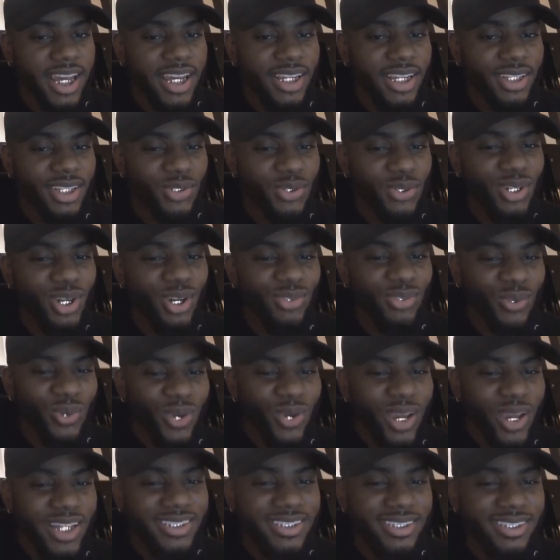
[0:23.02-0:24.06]
Jack 3
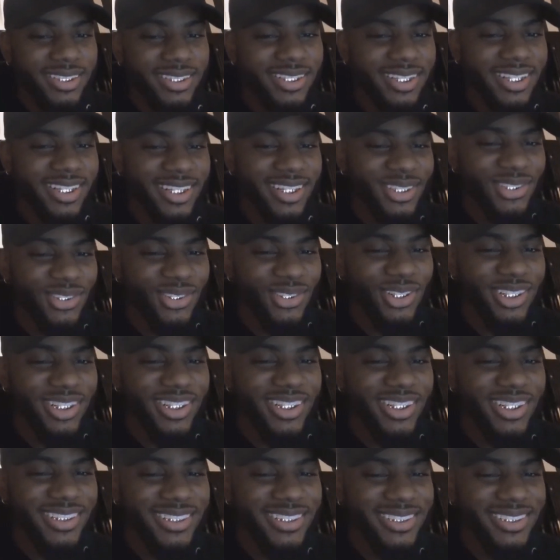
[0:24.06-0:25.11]
over Ratchet and Clank
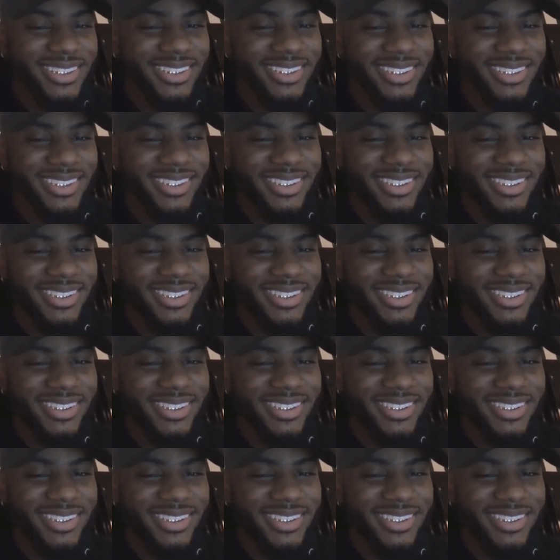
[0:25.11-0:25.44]
3.